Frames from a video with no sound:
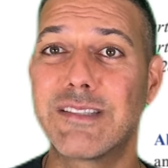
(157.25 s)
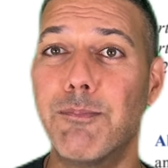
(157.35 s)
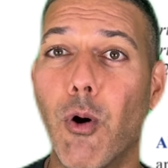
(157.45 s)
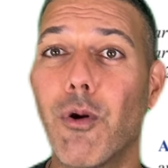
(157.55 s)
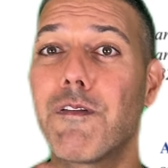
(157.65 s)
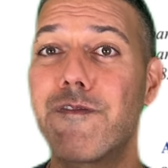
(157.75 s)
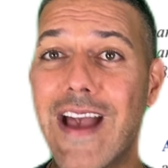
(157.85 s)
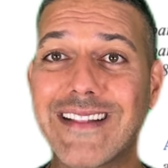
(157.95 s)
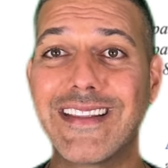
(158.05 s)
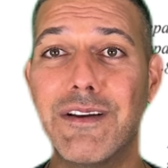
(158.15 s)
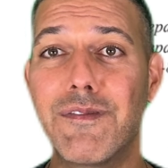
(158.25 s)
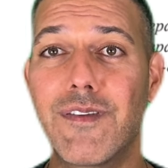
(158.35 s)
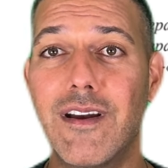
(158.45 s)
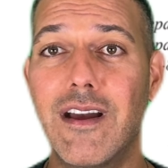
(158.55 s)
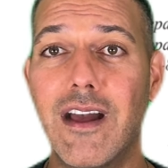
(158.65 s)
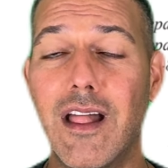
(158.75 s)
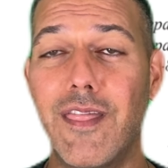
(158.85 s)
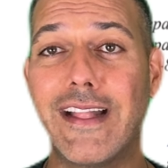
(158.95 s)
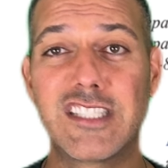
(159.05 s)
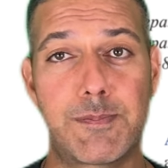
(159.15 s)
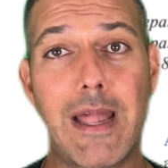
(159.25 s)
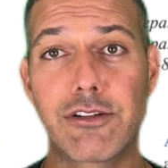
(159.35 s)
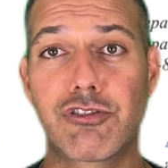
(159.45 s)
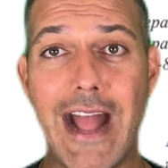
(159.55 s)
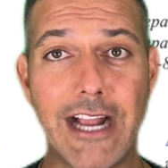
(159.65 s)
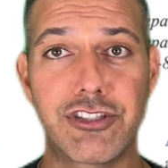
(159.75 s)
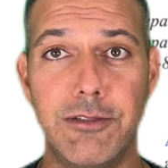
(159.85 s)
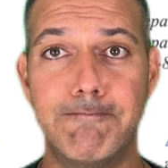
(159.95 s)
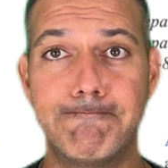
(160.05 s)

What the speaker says: more effective than spinal traction